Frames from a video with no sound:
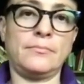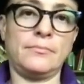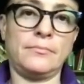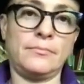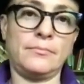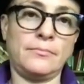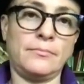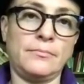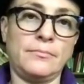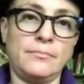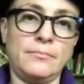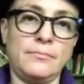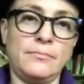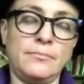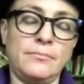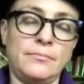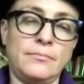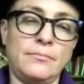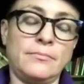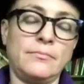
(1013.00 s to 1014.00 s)

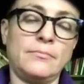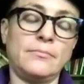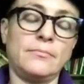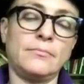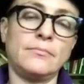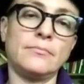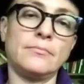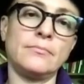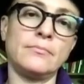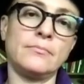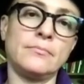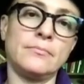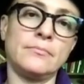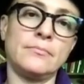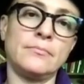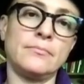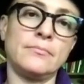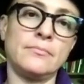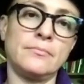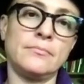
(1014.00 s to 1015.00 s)

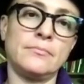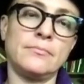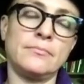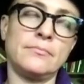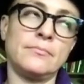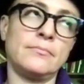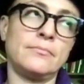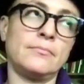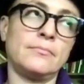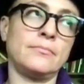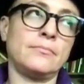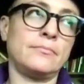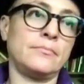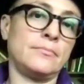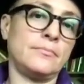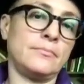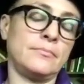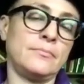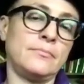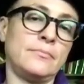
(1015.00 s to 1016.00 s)

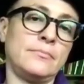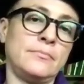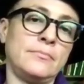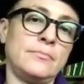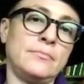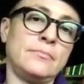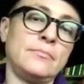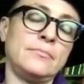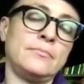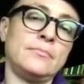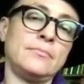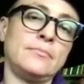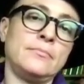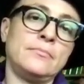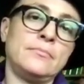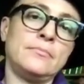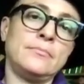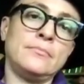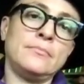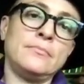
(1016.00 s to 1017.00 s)

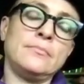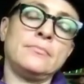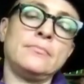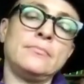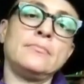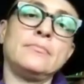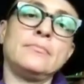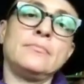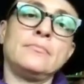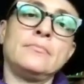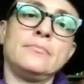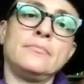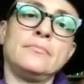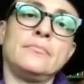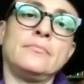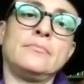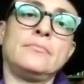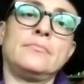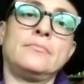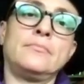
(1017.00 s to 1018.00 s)

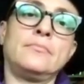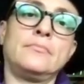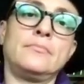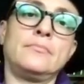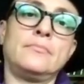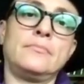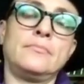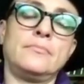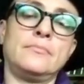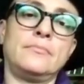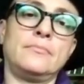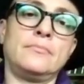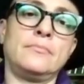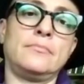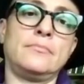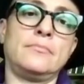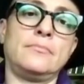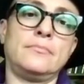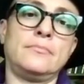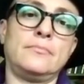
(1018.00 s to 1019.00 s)

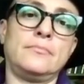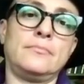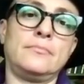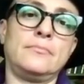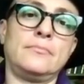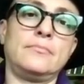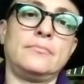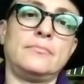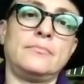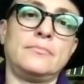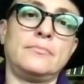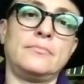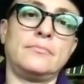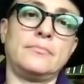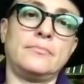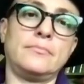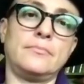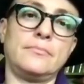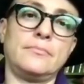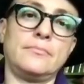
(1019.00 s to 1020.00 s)

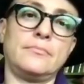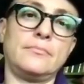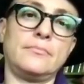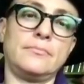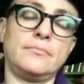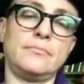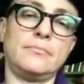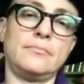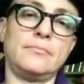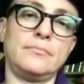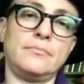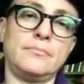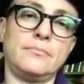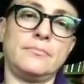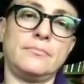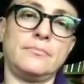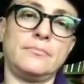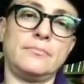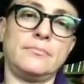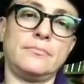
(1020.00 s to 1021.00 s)
The person shown says nothing.